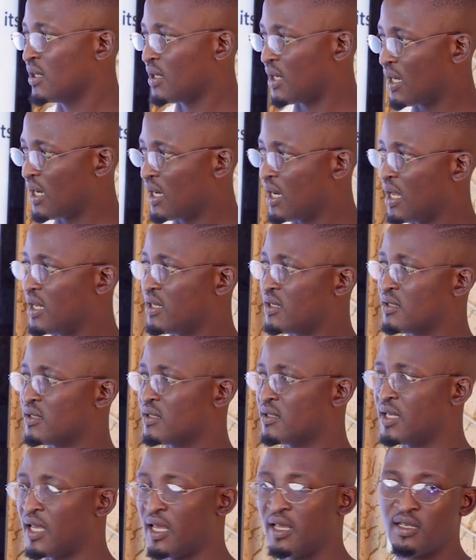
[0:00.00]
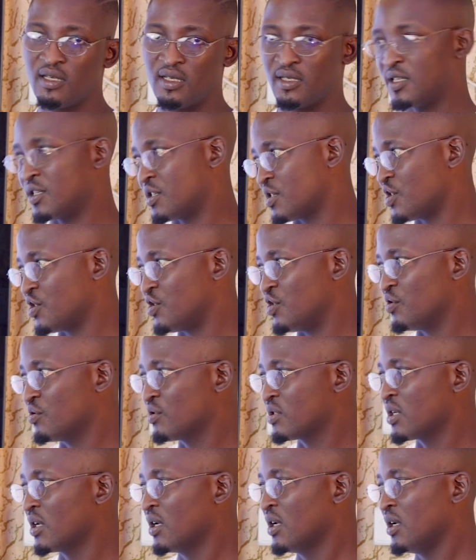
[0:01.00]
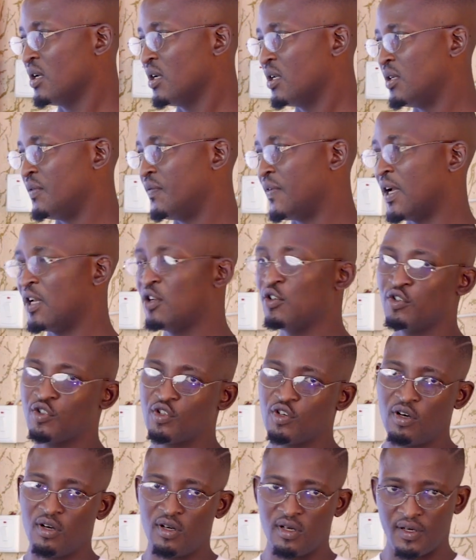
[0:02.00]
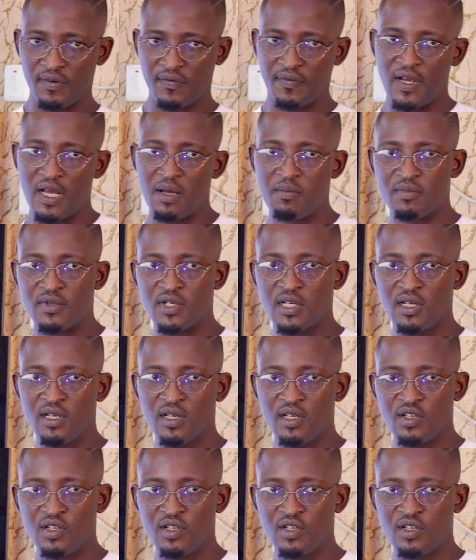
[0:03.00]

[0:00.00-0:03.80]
rather than saying it is reduced, devalued, or revamped.